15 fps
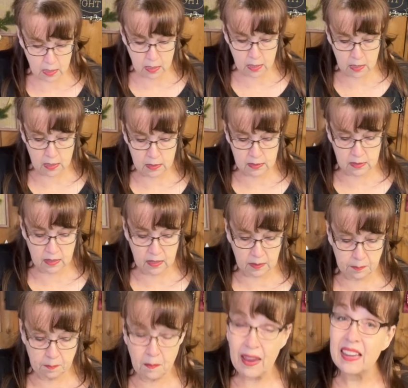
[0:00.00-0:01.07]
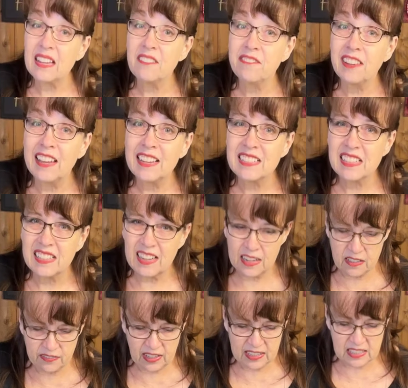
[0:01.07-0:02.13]
with those. And I
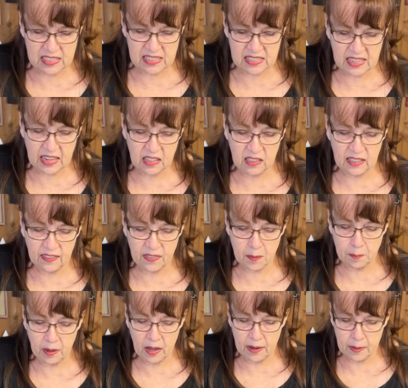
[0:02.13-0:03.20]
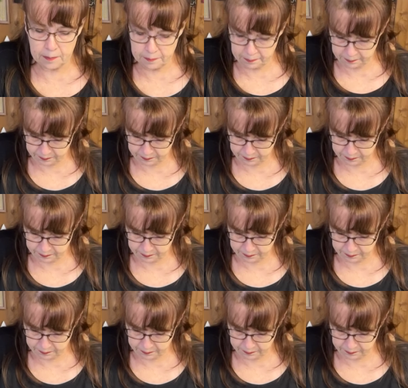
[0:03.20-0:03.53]
like to kind of stir up my